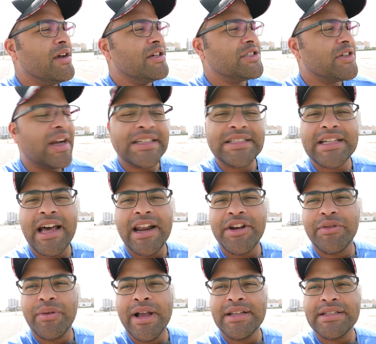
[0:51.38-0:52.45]
So I decided
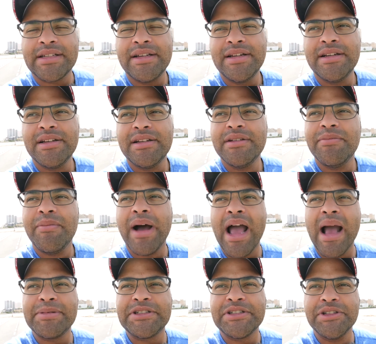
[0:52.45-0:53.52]
to rent my
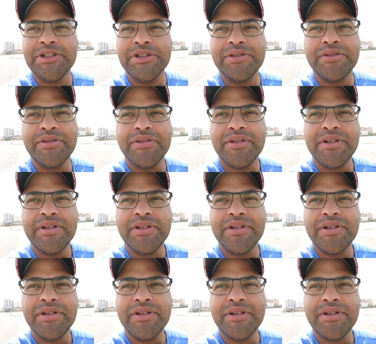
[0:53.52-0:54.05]
absolute